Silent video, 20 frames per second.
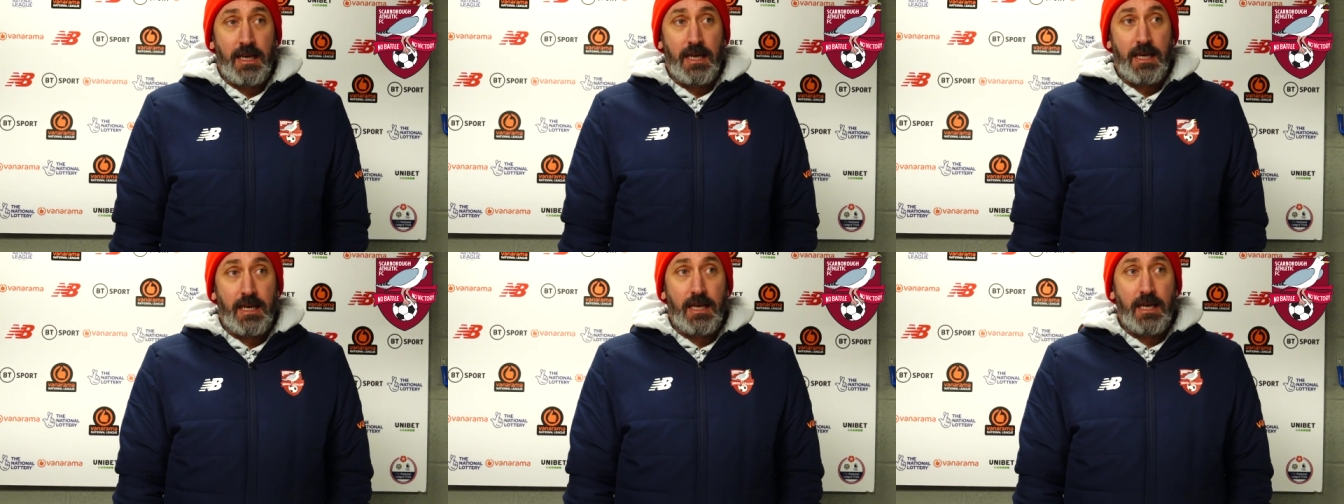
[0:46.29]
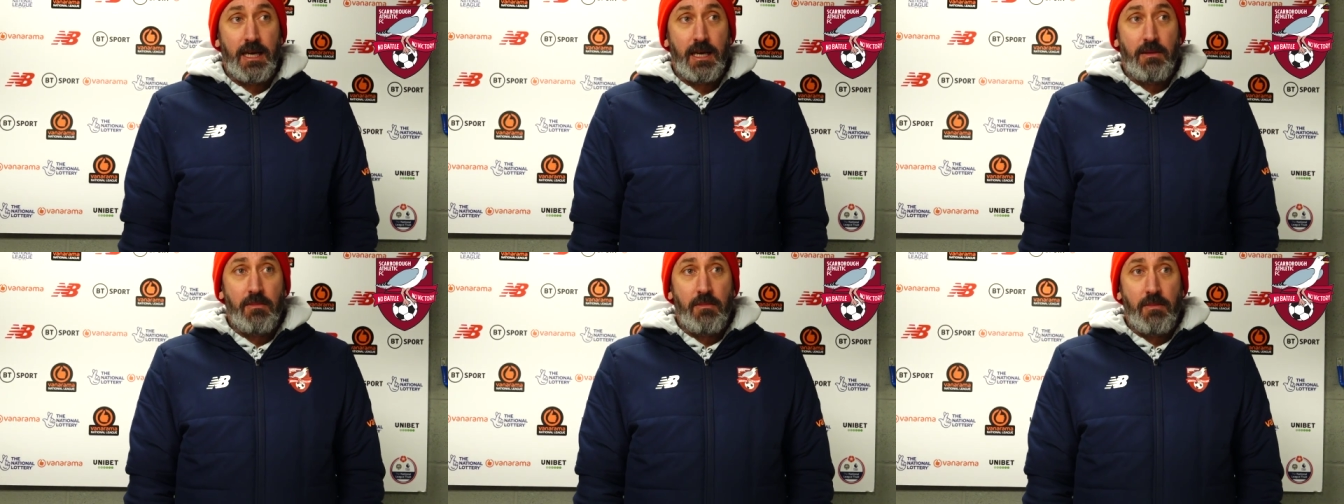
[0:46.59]

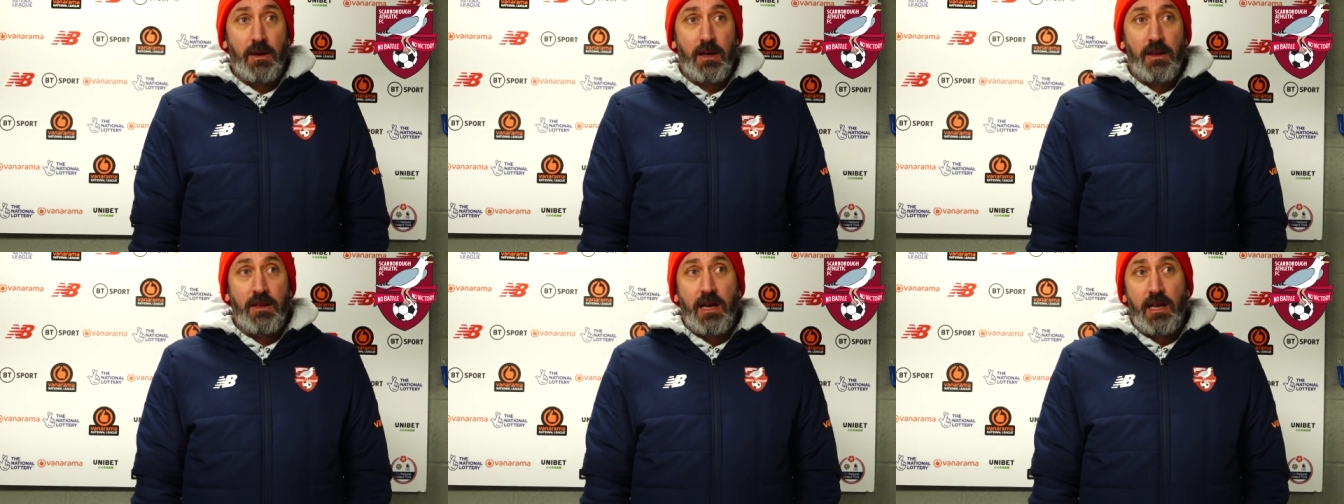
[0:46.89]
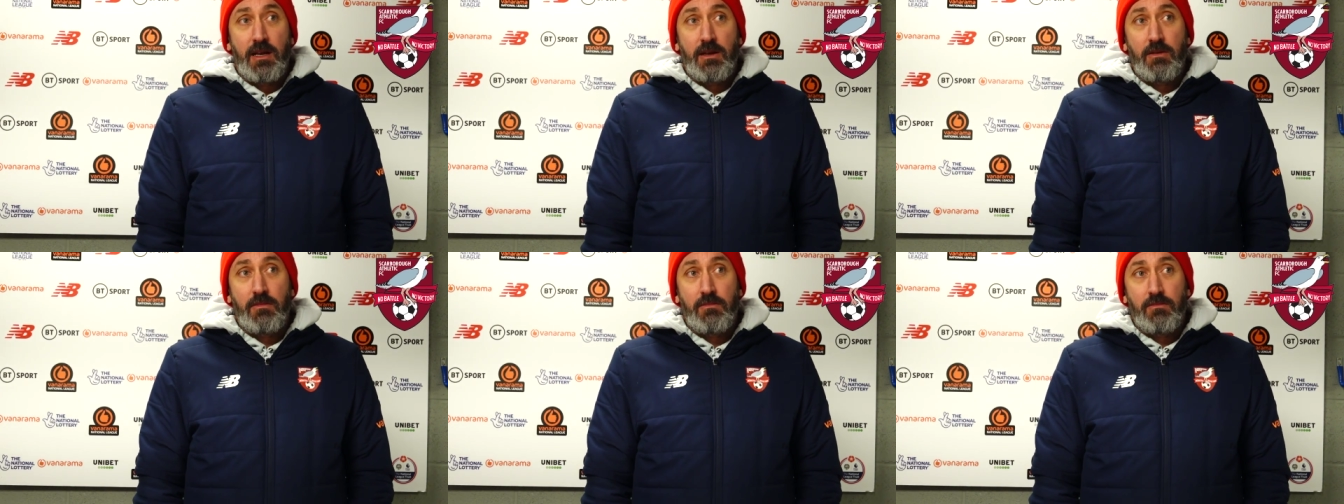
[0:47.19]
And
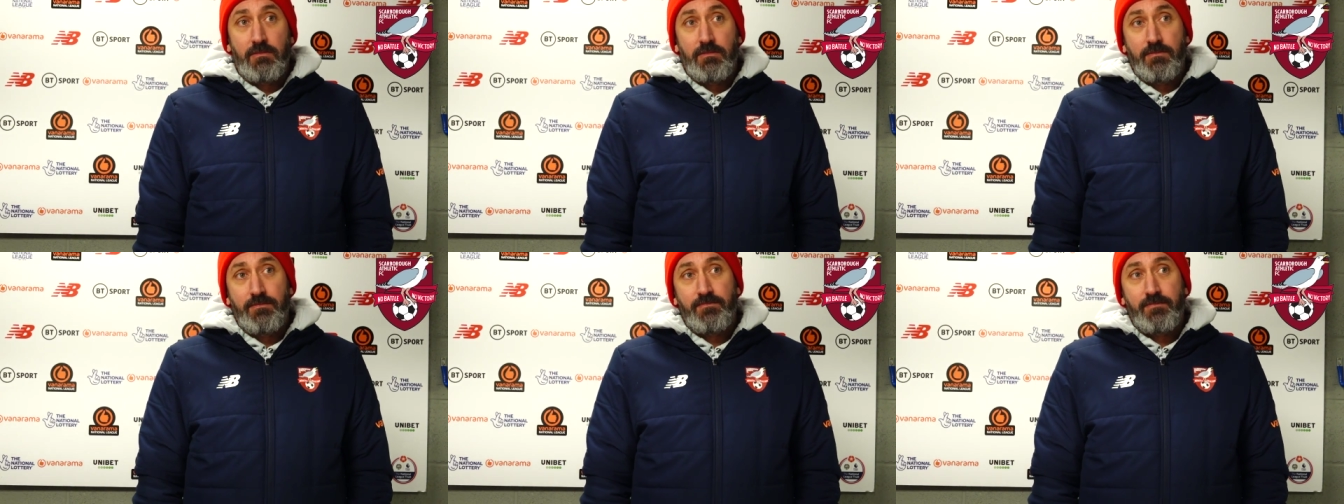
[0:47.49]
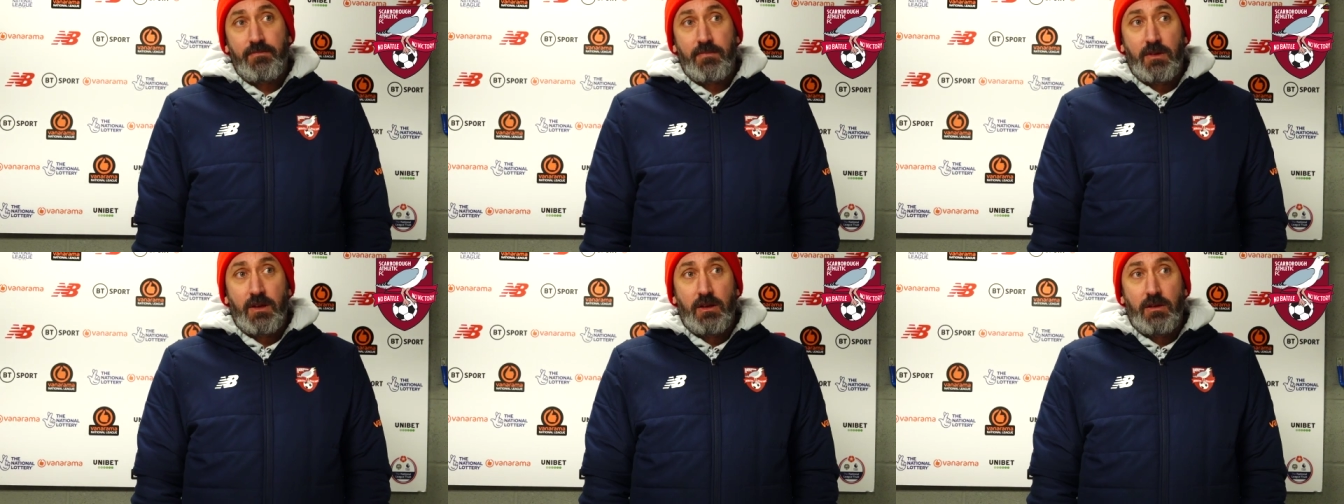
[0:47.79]
then
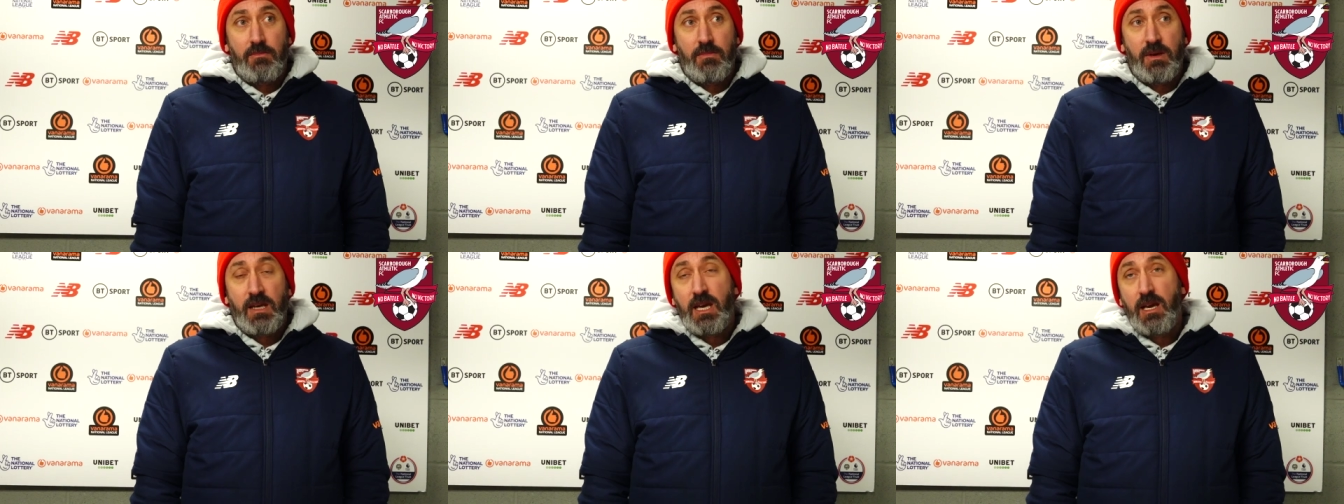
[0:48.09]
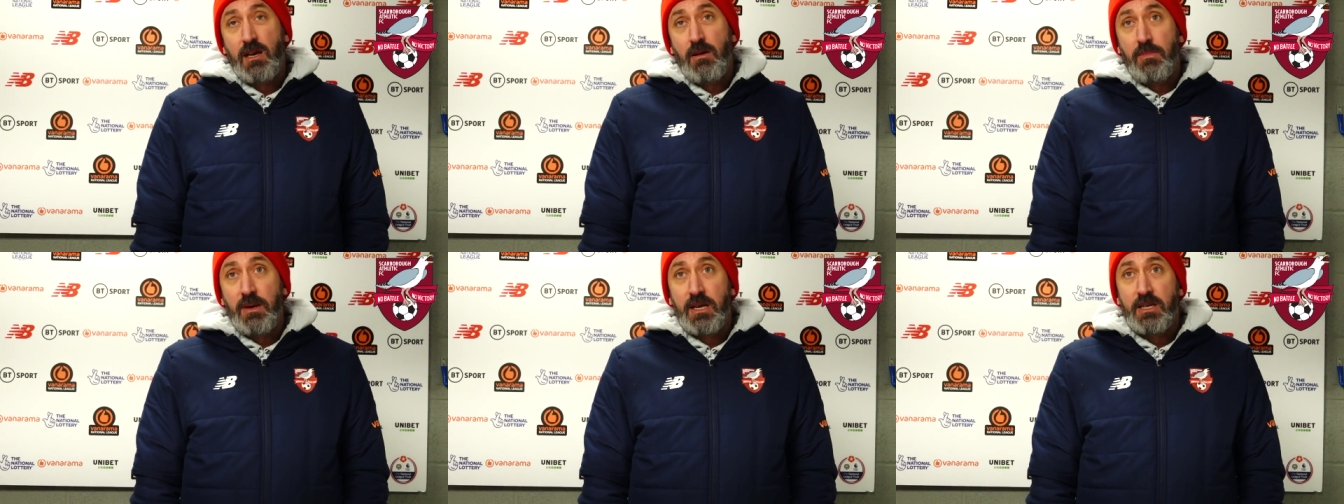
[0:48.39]

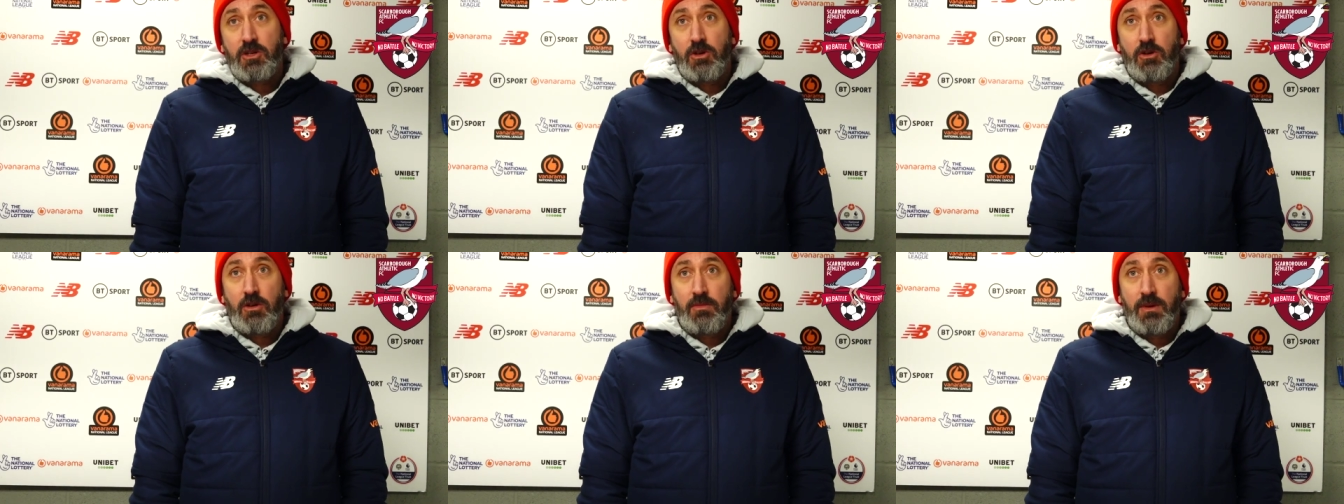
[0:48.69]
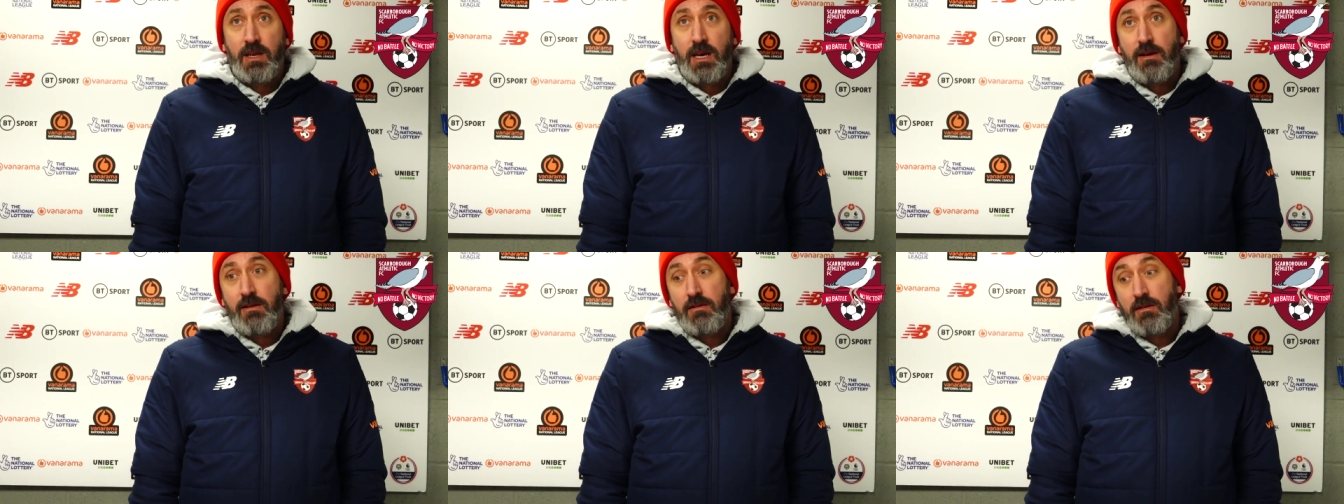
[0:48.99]
Mikhail picks it up
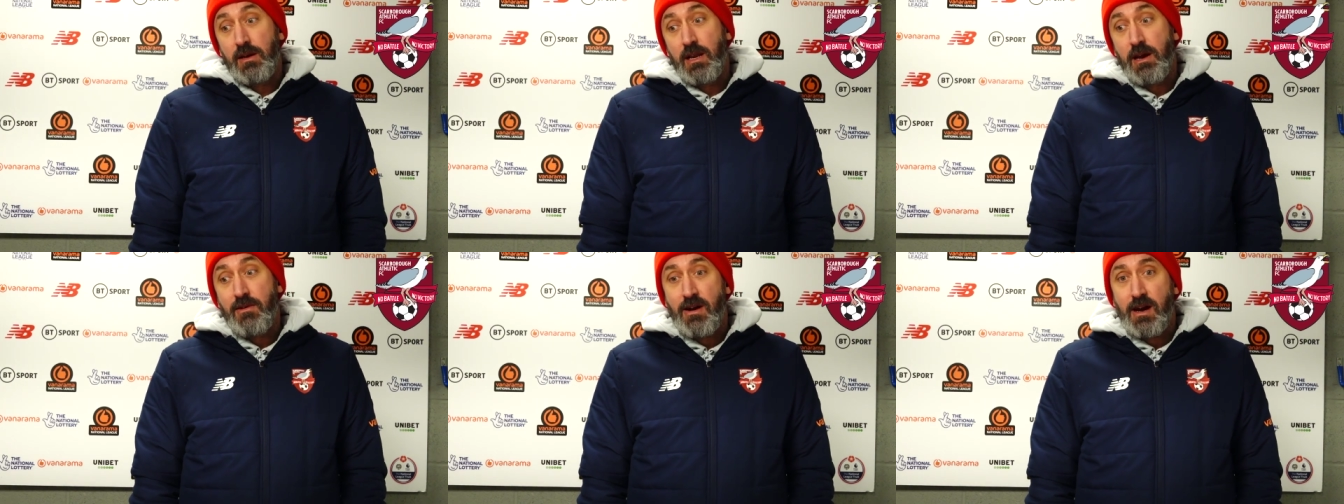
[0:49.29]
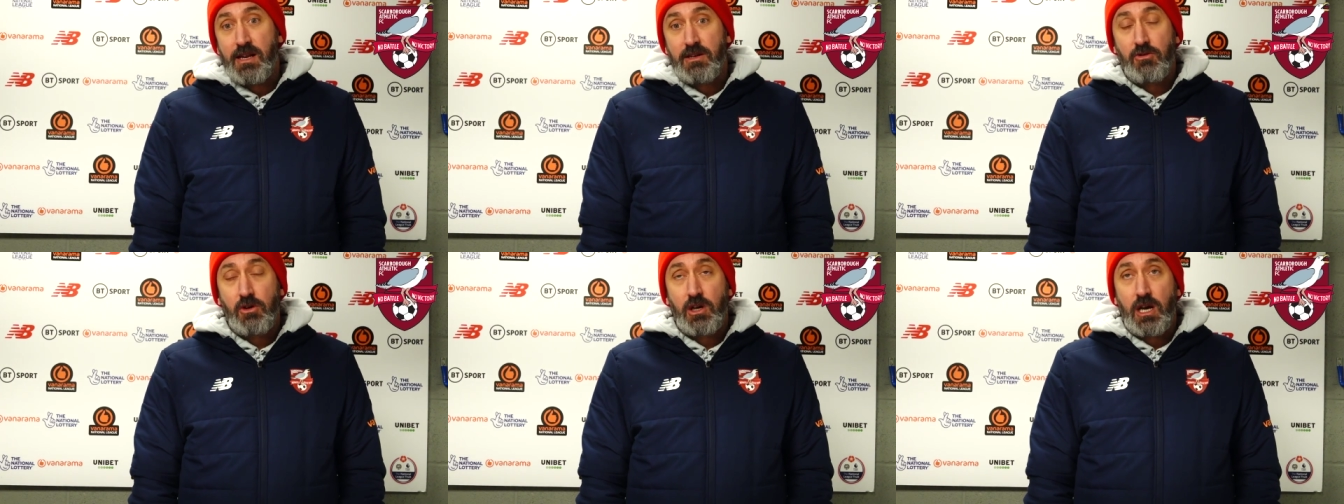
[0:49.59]
near
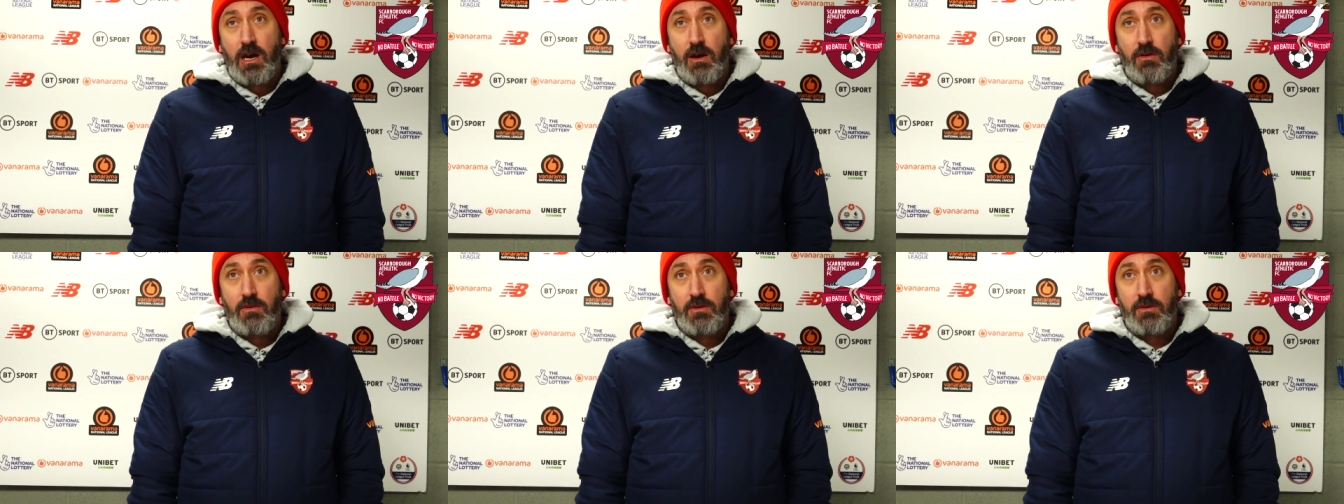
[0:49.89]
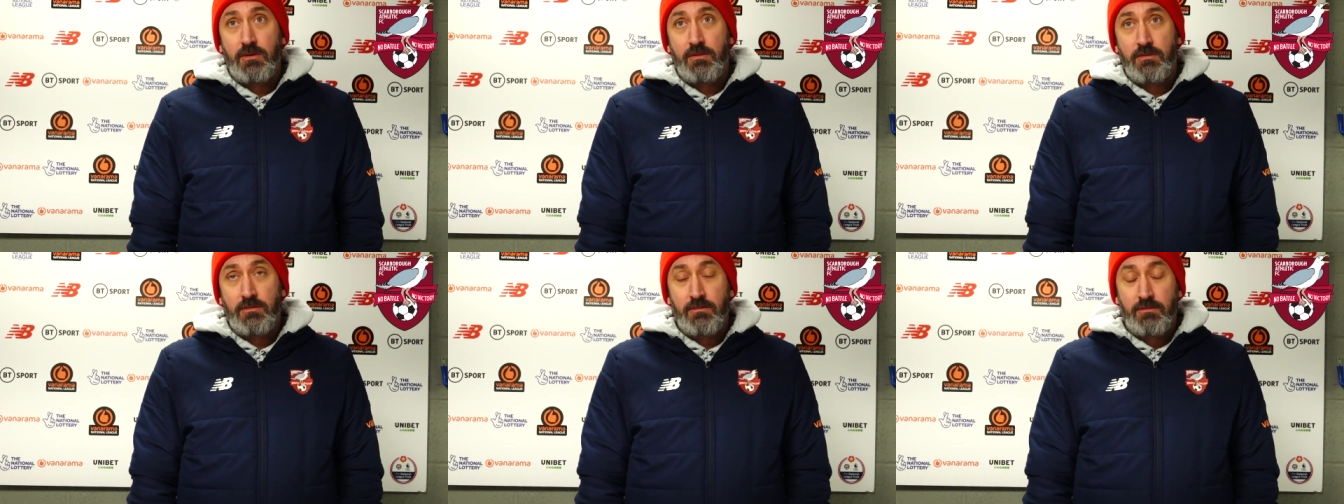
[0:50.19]
our dugout
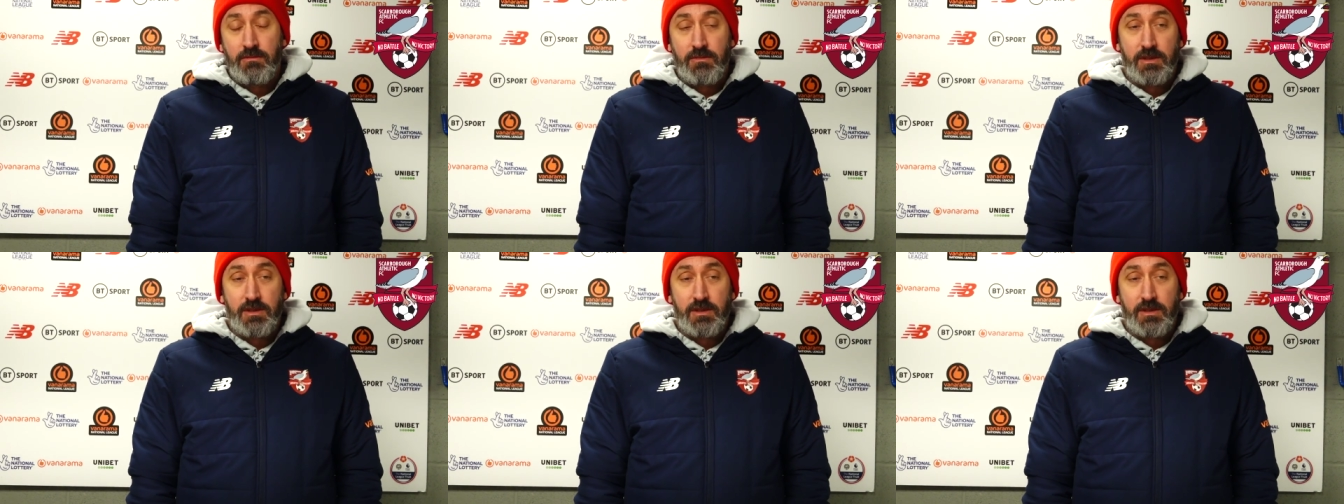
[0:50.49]
and